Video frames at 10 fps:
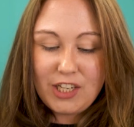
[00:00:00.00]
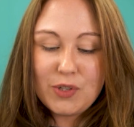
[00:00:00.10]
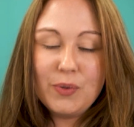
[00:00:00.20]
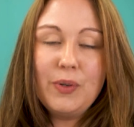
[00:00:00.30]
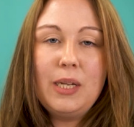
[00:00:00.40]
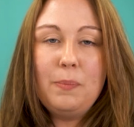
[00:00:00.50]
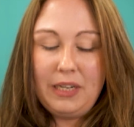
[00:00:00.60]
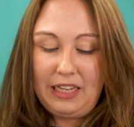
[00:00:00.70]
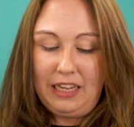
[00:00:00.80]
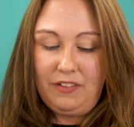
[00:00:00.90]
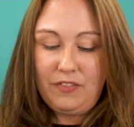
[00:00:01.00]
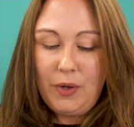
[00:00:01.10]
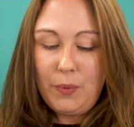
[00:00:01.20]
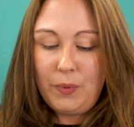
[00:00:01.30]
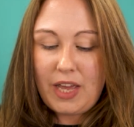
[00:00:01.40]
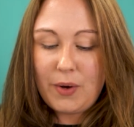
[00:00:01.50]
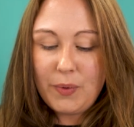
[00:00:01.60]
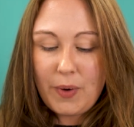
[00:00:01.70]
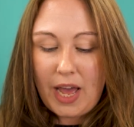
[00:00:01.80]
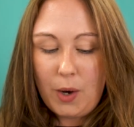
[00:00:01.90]
I truly believe without
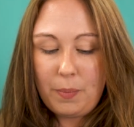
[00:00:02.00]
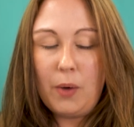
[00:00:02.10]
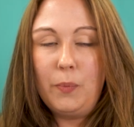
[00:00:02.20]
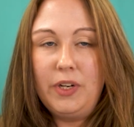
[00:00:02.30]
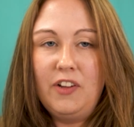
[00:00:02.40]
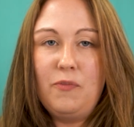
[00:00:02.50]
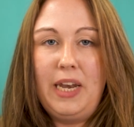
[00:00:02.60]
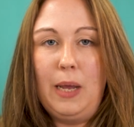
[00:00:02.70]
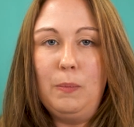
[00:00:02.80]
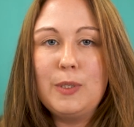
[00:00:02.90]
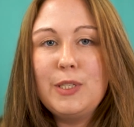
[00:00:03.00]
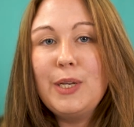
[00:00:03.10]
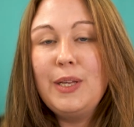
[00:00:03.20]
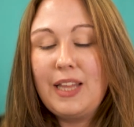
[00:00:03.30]
your help, I wouldn't have been able to do